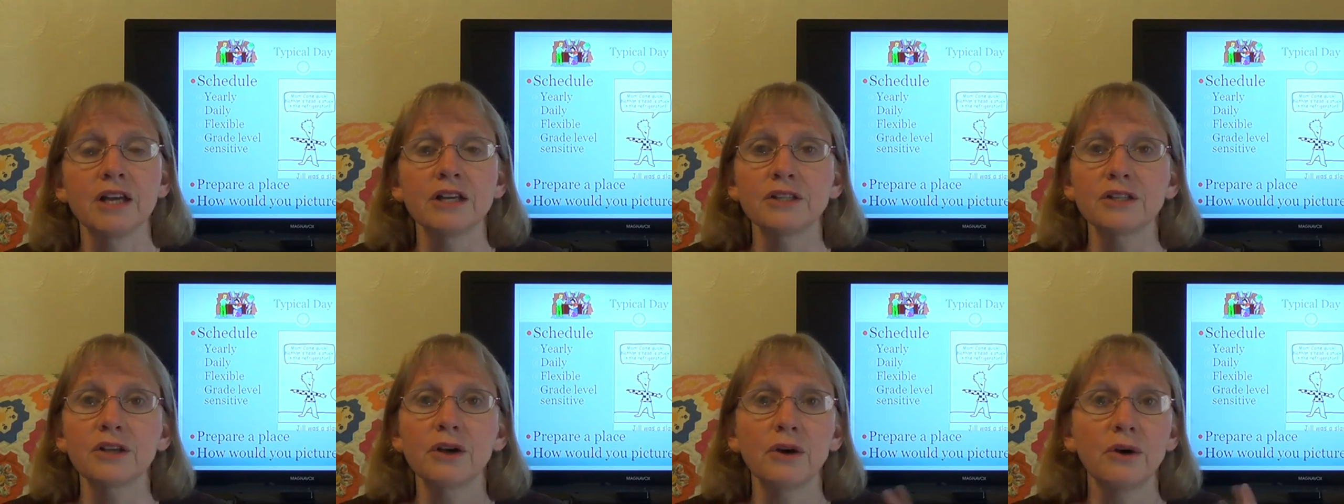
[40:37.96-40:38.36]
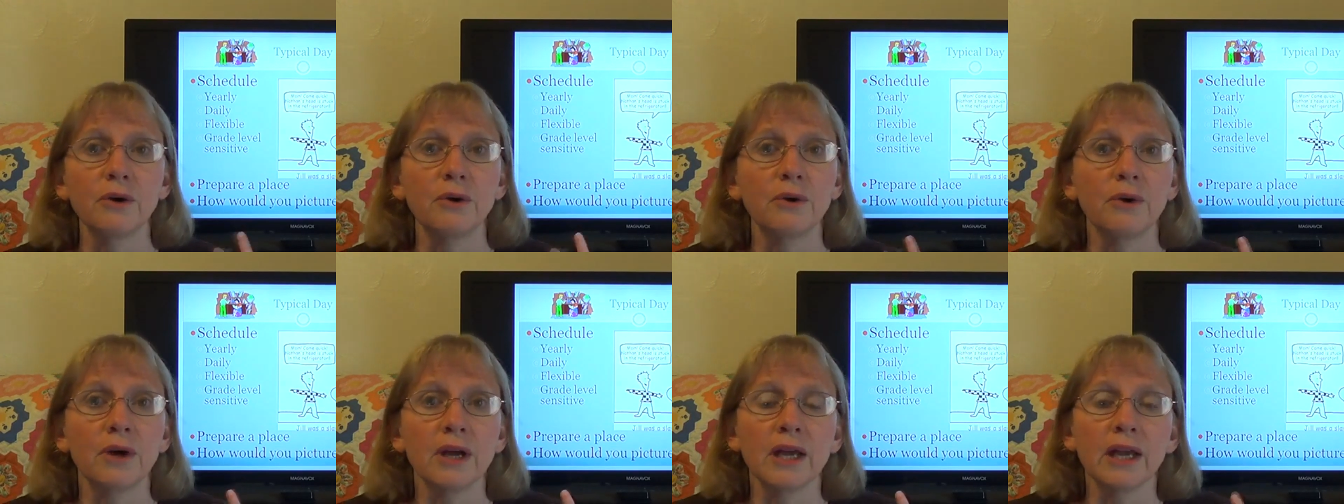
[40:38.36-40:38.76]

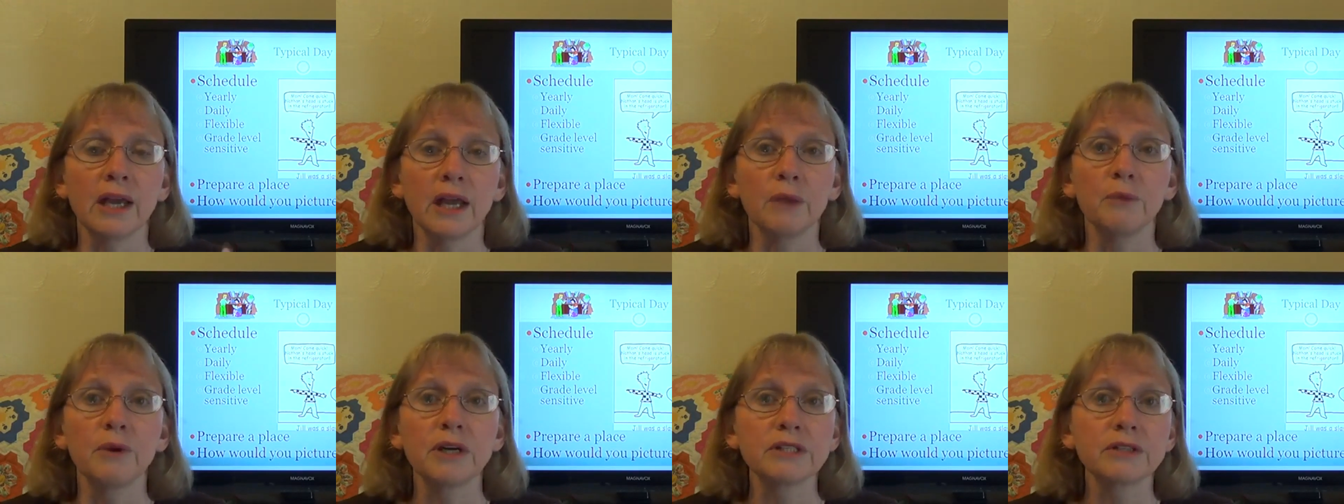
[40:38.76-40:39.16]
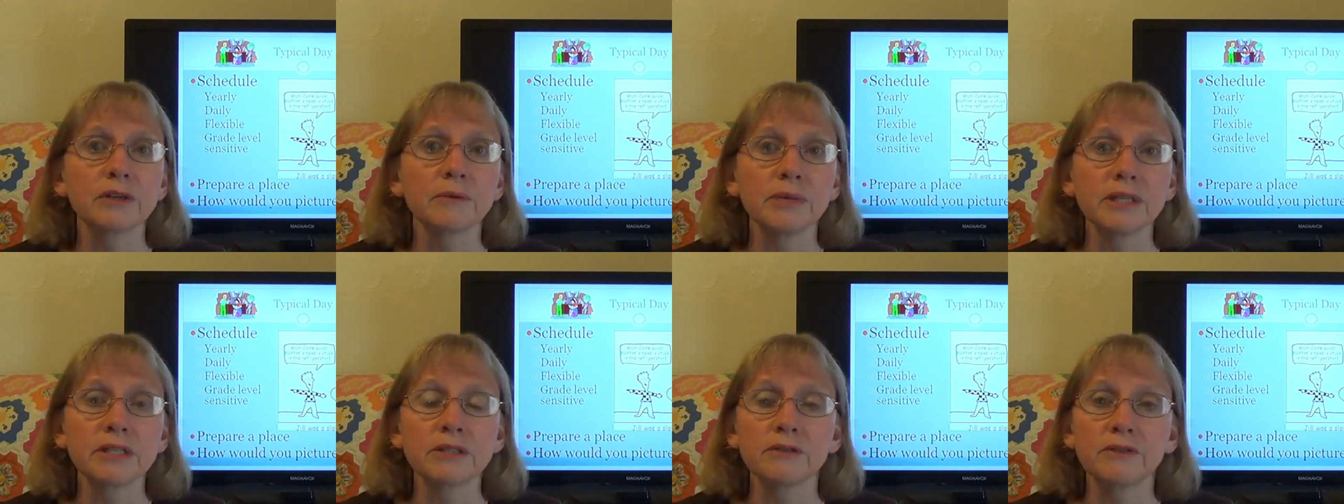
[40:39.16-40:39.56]
So in Western
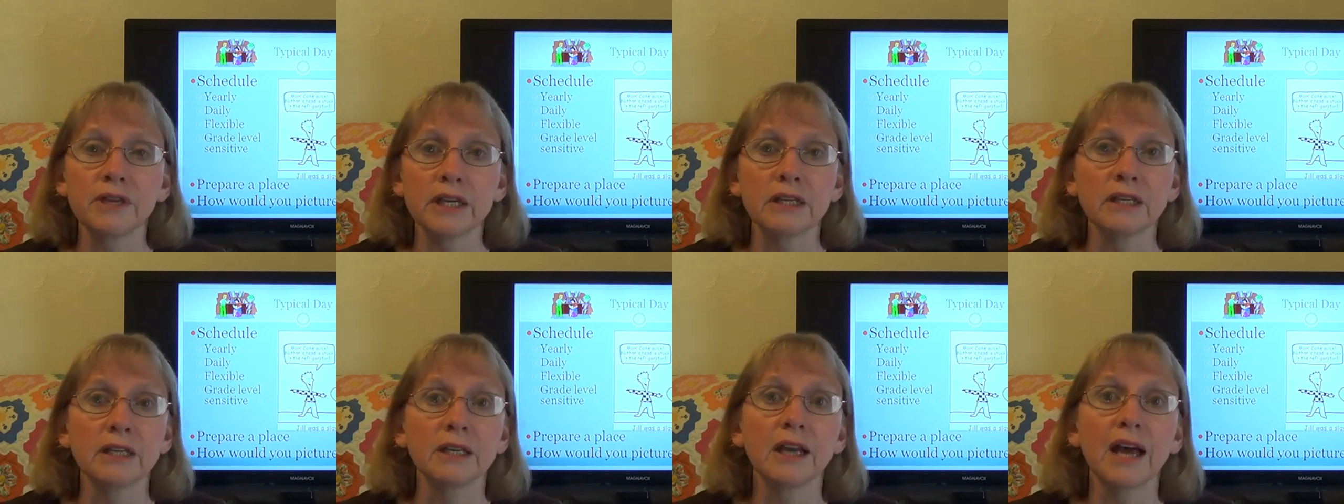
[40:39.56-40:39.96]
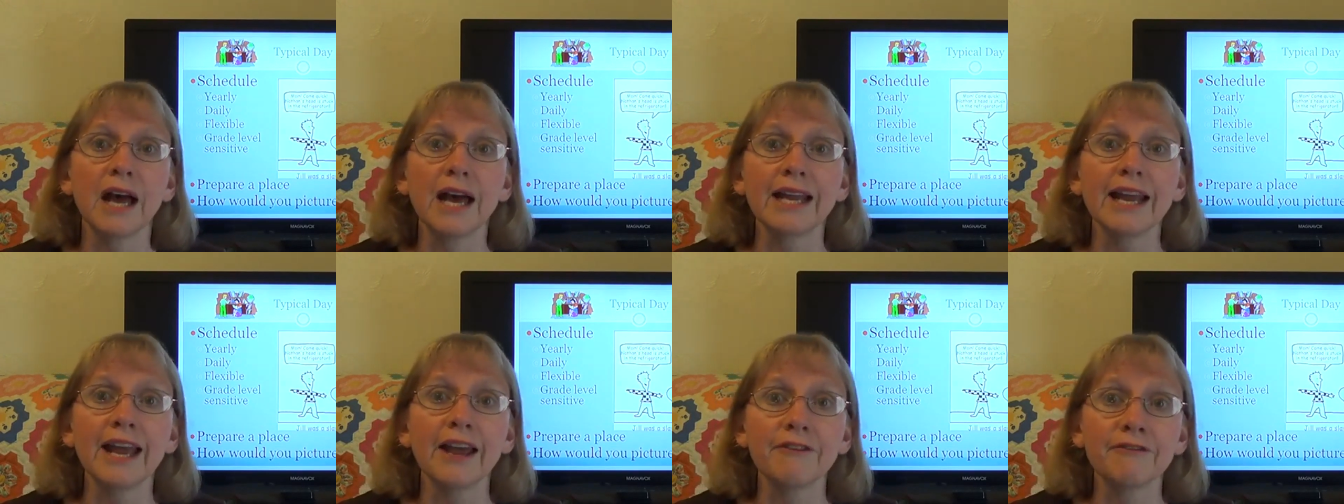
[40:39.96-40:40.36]
Pennsylvania,
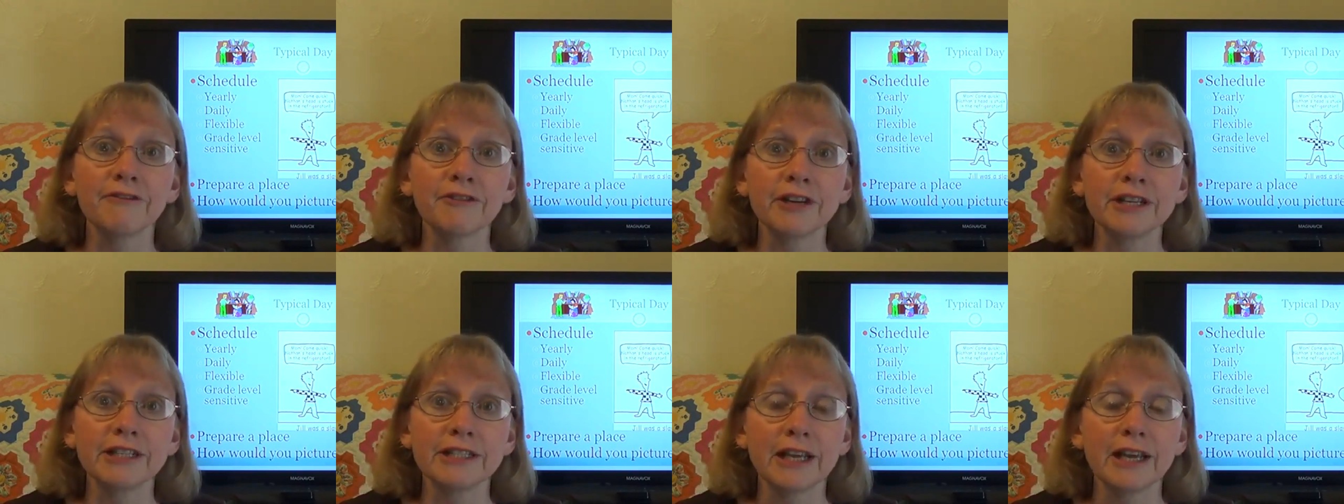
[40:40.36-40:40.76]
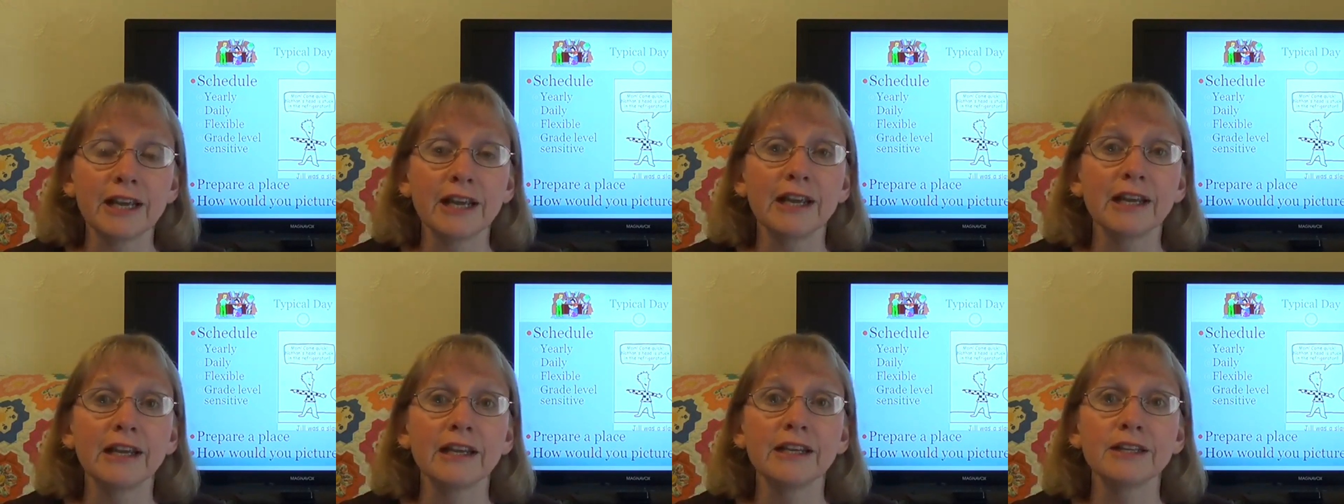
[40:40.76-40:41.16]
not every
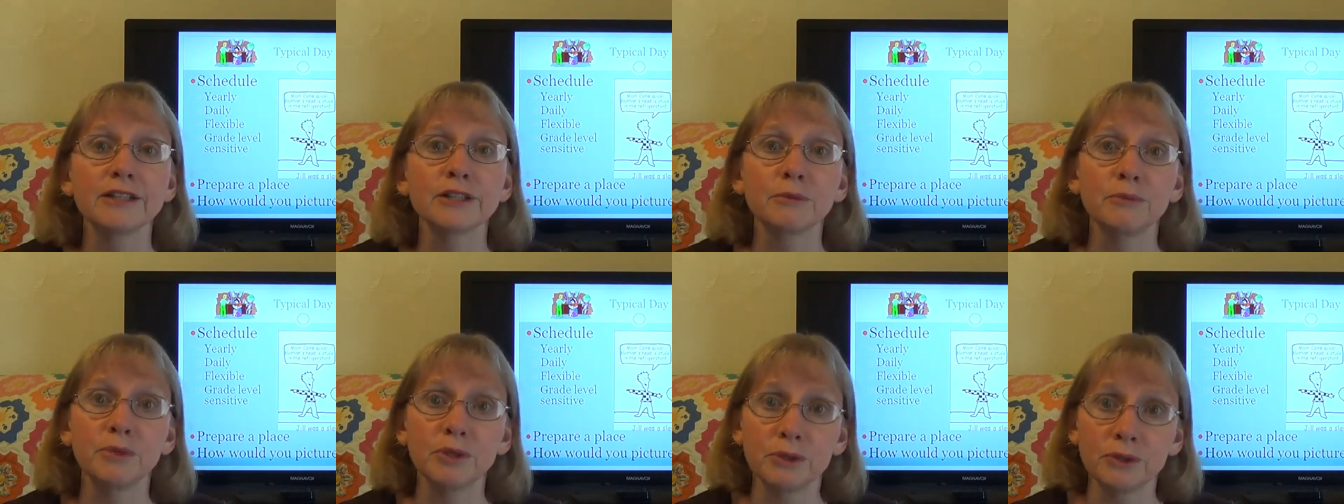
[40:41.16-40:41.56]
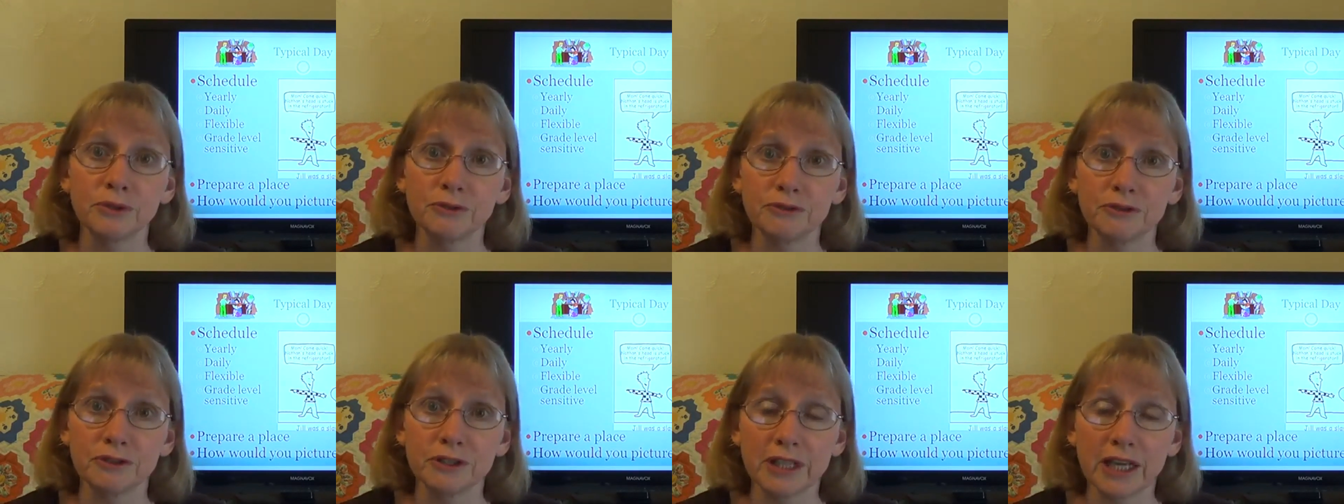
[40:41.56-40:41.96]
day is a
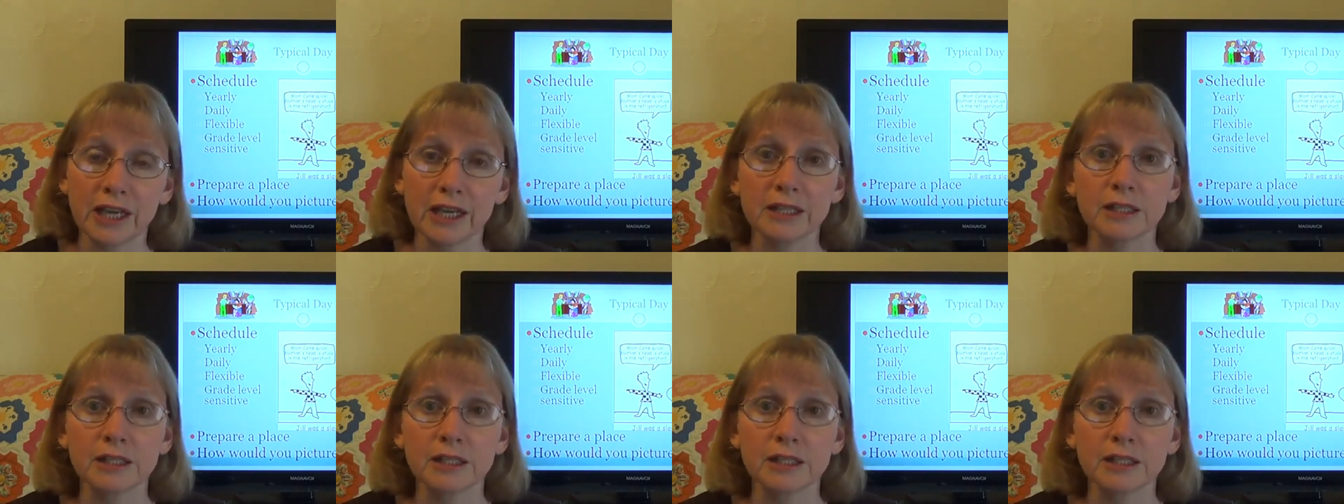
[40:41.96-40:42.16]
beautiful day,